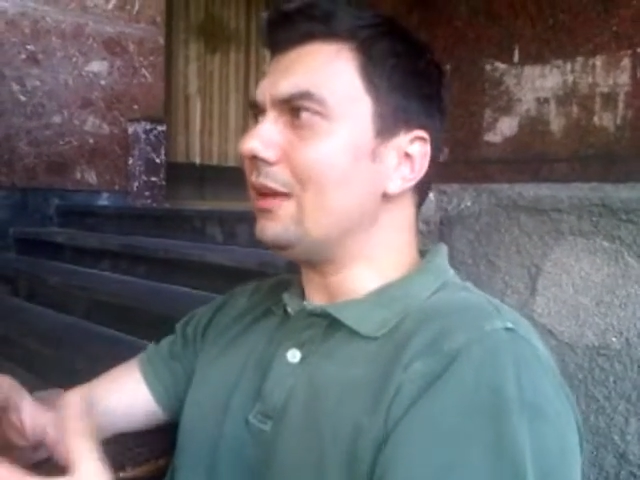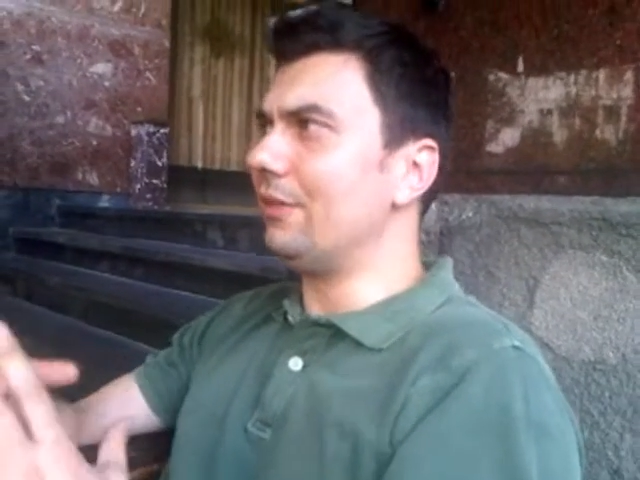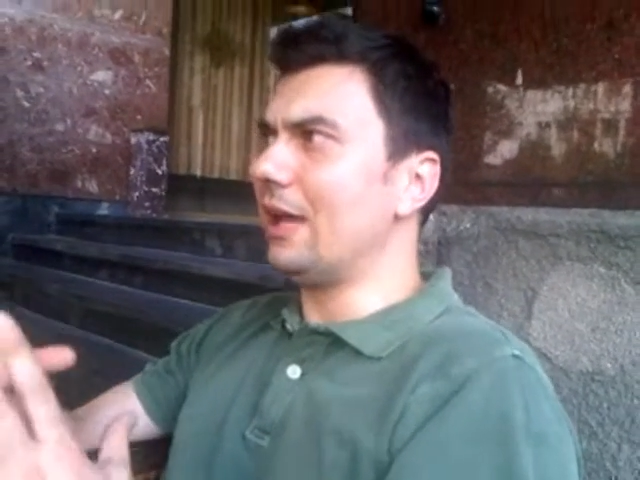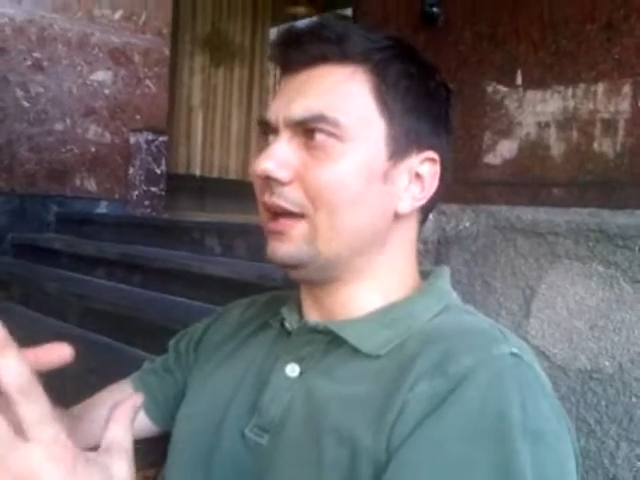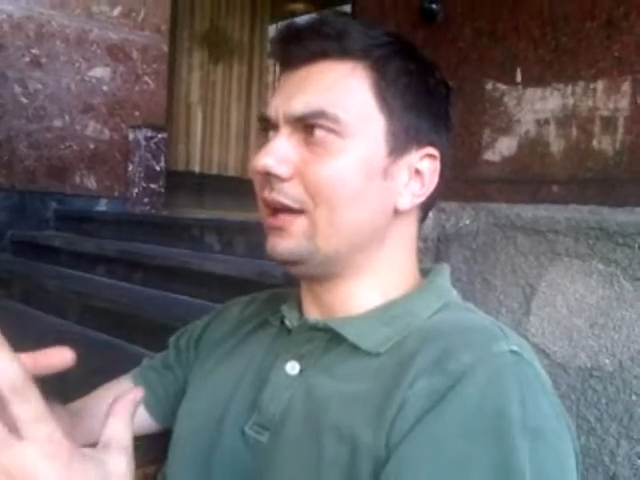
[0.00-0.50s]

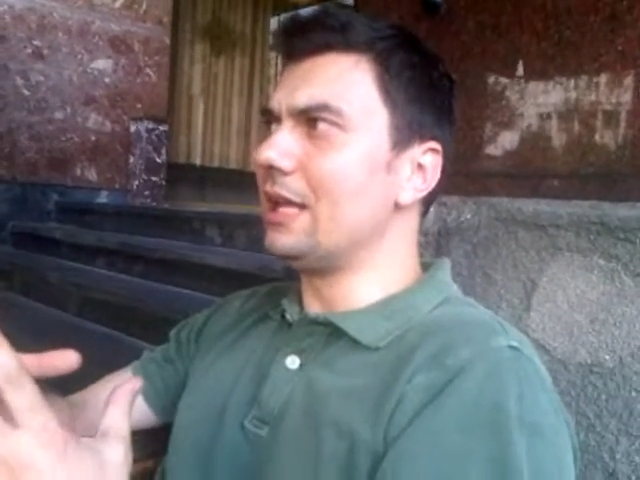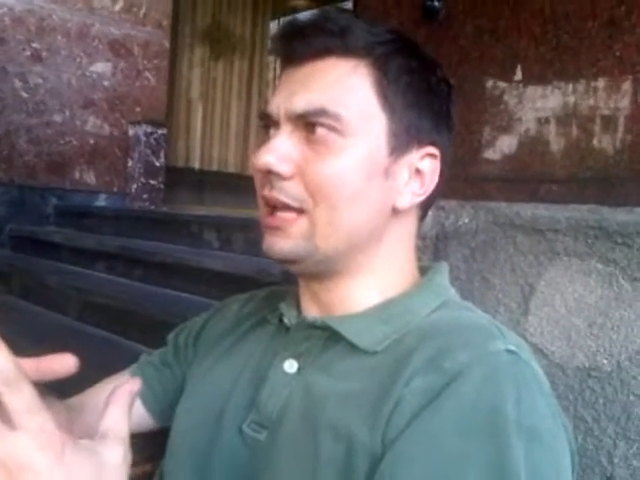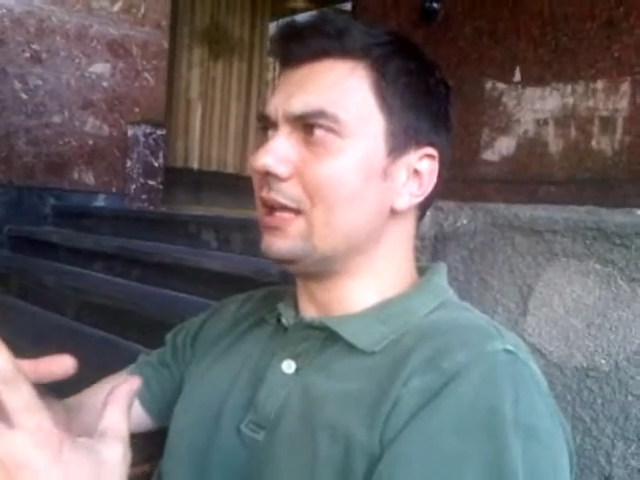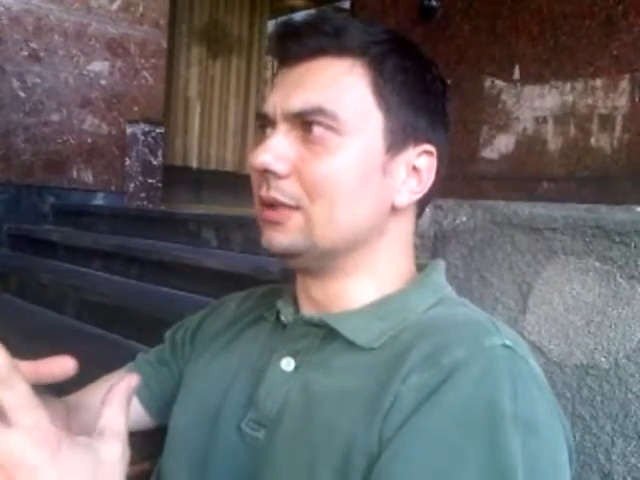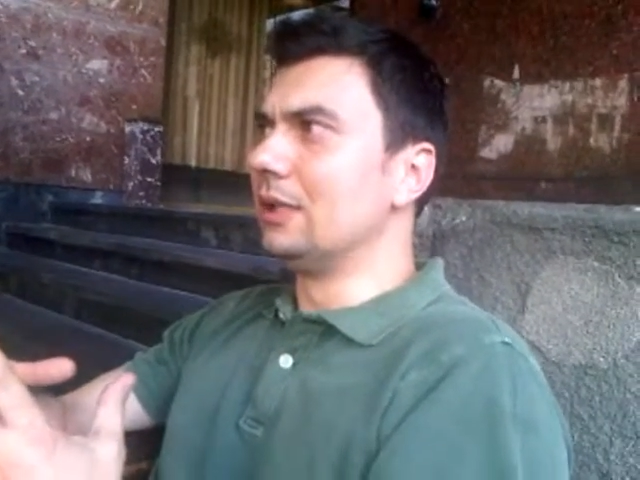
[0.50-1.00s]

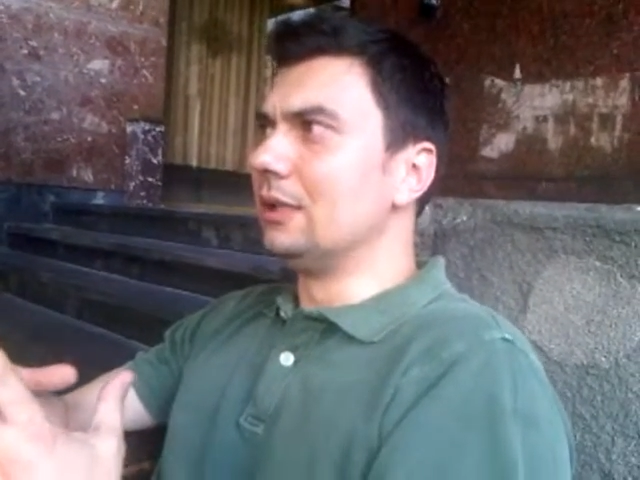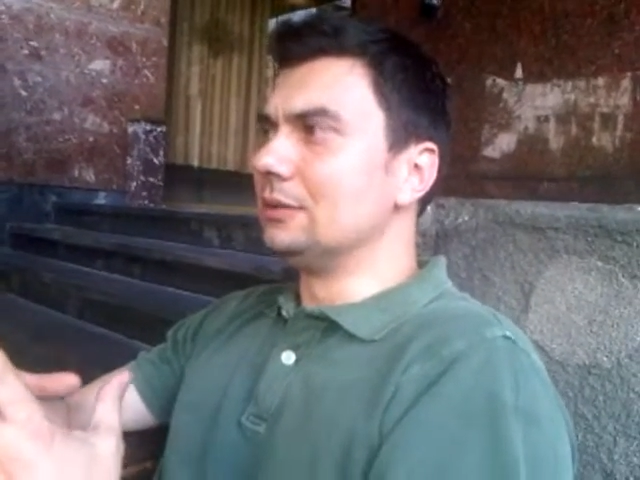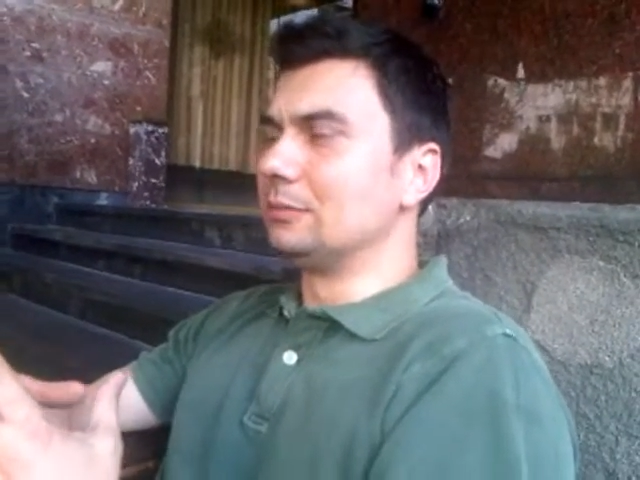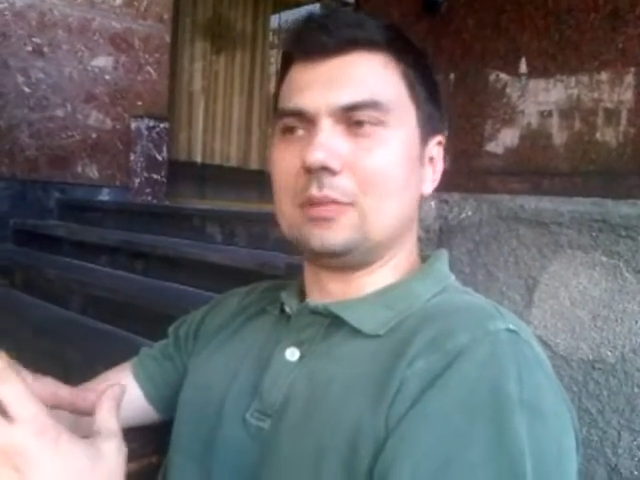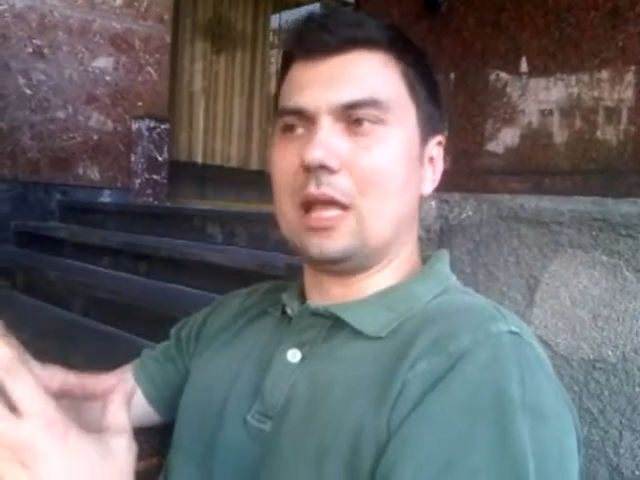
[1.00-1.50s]
very
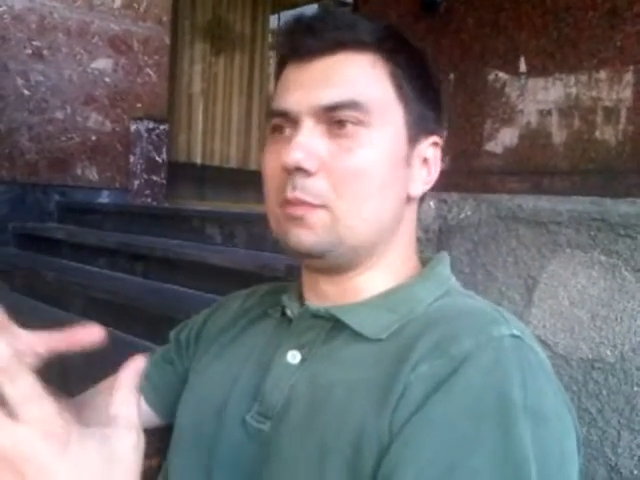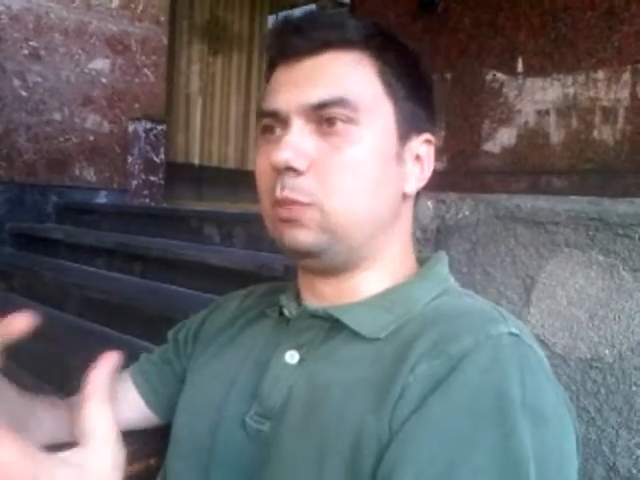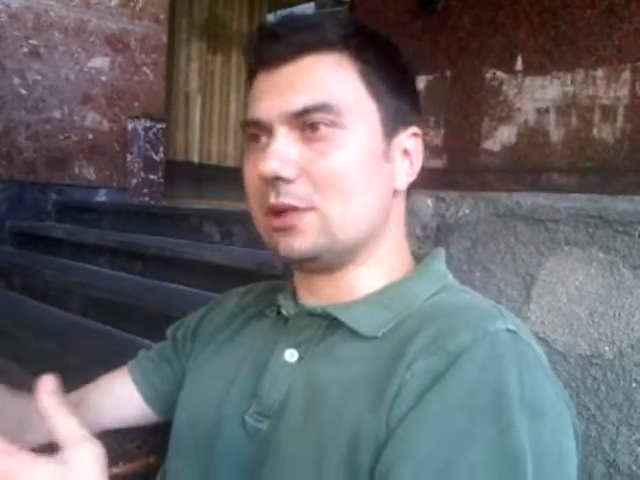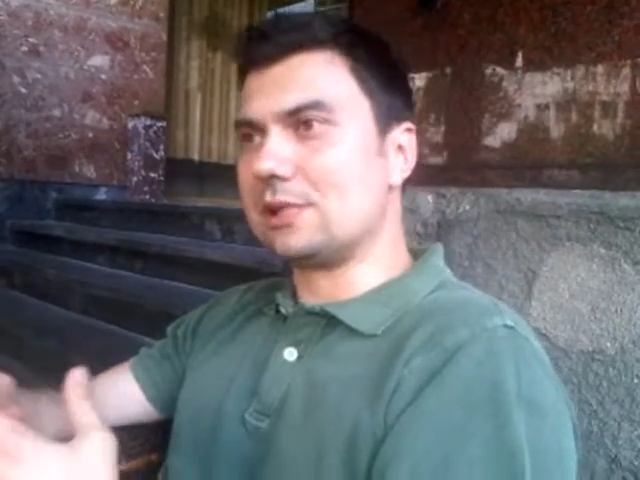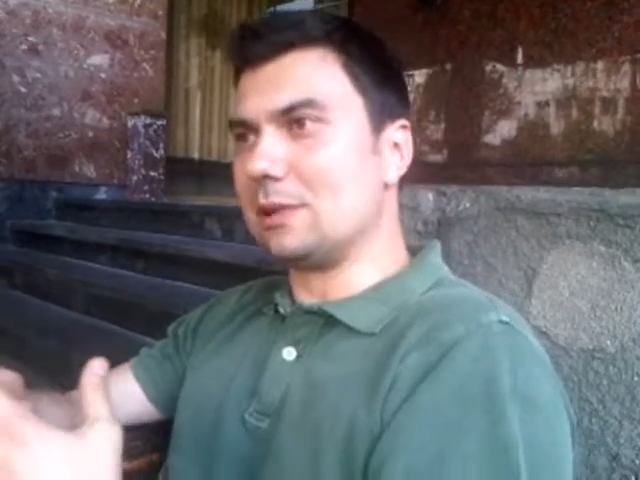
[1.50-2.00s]

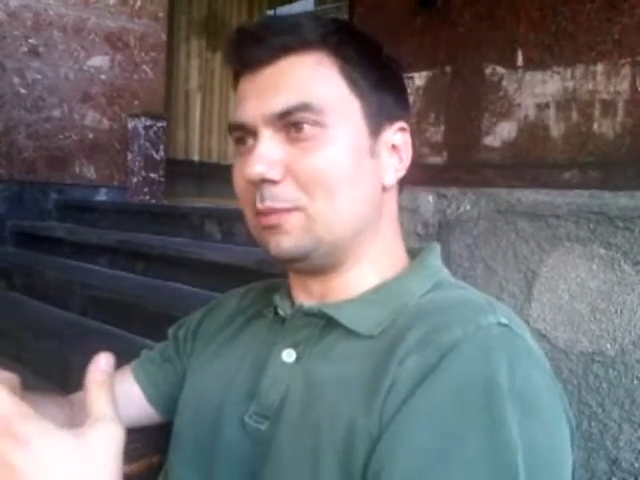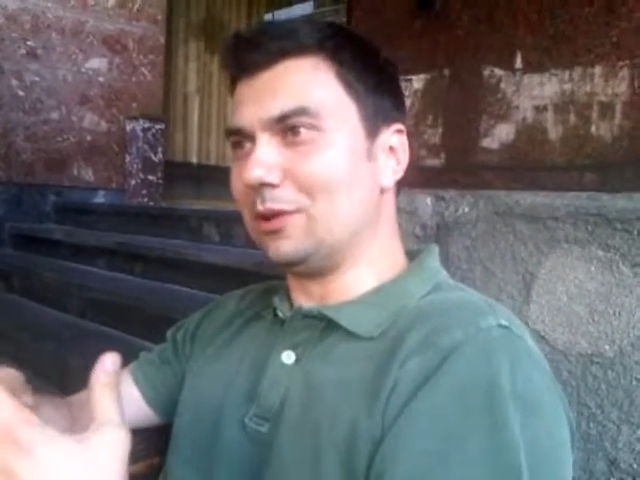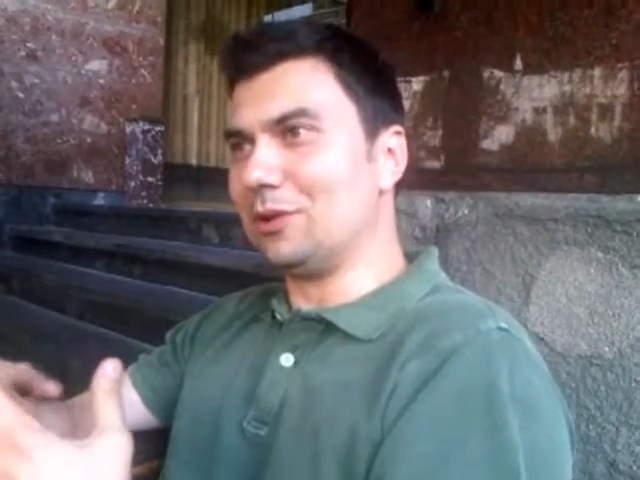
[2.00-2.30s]
impossible,